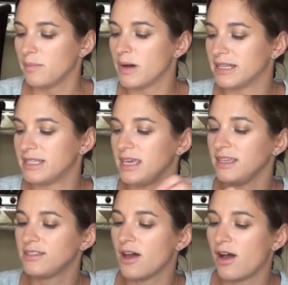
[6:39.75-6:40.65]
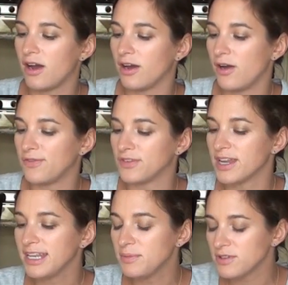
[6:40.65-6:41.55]
But these are over
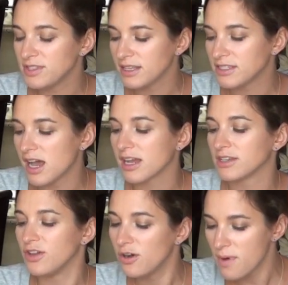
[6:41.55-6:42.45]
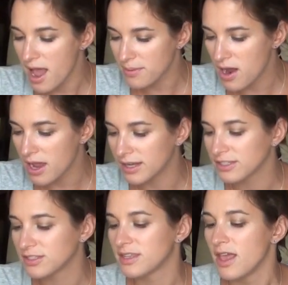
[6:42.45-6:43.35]
90% duck, no
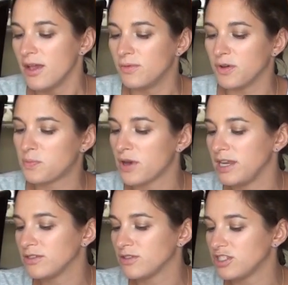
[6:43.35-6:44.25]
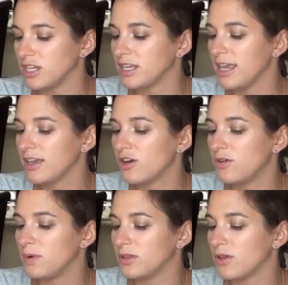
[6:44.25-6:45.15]
byproducts, with brain-nourishing
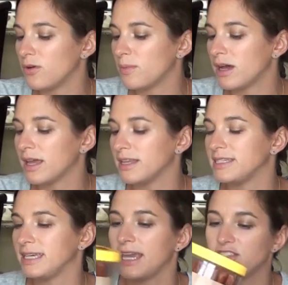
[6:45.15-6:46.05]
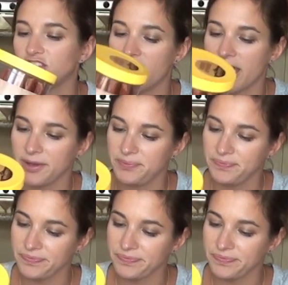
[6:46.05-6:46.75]
ginkgo biloba and DHA.